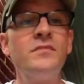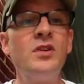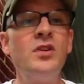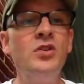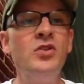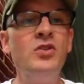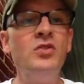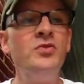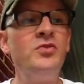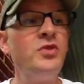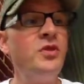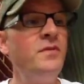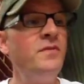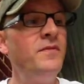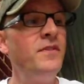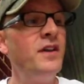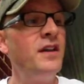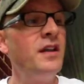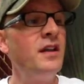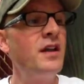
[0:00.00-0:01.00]
YouTube
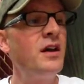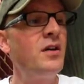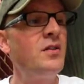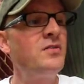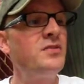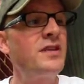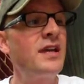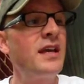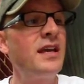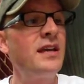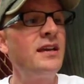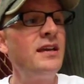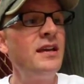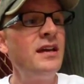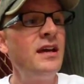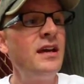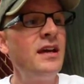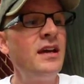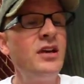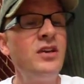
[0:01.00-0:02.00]
videos. And
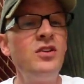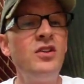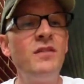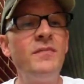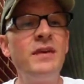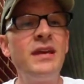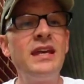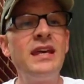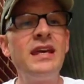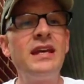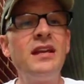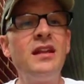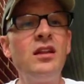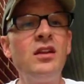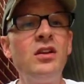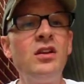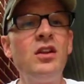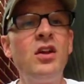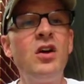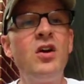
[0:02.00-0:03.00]
you know, I've been getting a
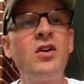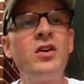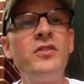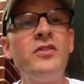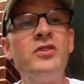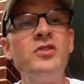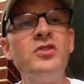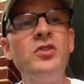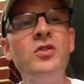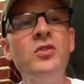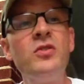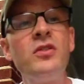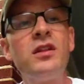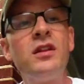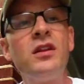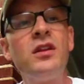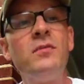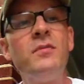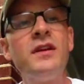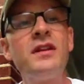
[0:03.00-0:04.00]
little long in the tooth, a
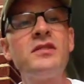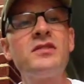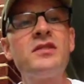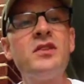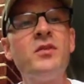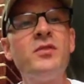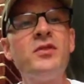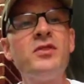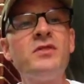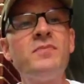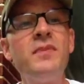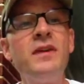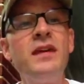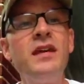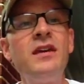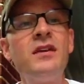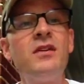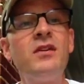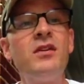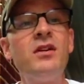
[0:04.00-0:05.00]
little bit, so to
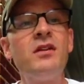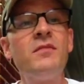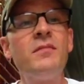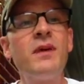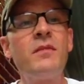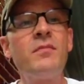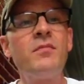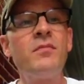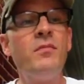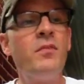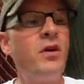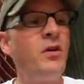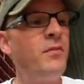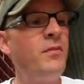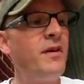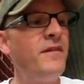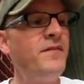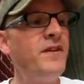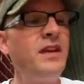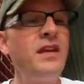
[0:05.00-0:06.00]
speak, on my
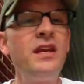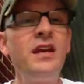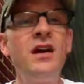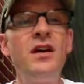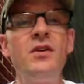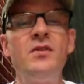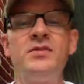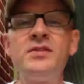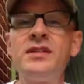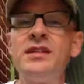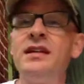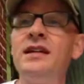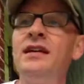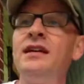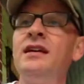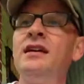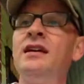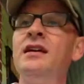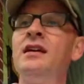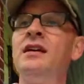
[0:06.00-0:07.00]
videos.
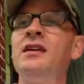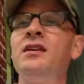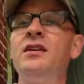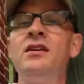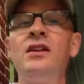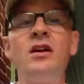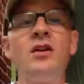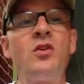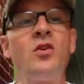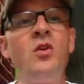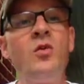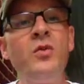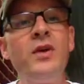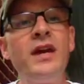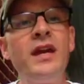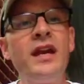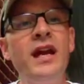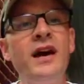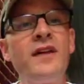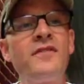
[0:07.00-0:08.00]
You know, I'll go
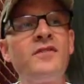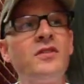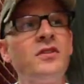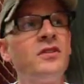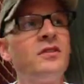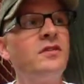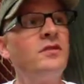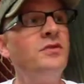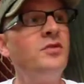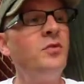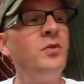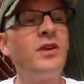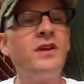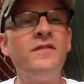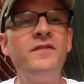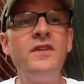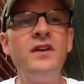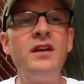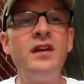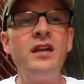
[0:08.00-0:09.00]
in after doing a
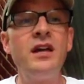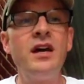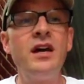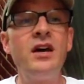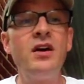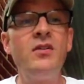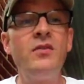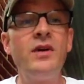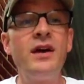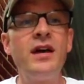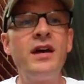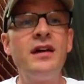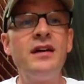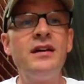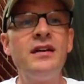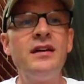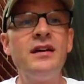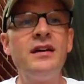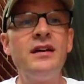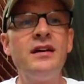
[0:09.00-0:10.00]
video
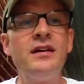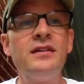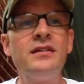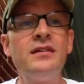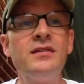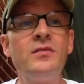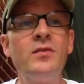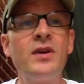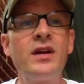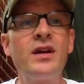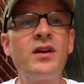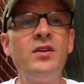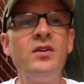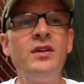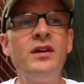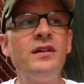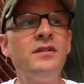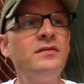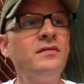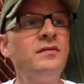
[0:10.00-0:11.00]
and when I go
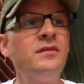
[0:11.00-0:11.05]
to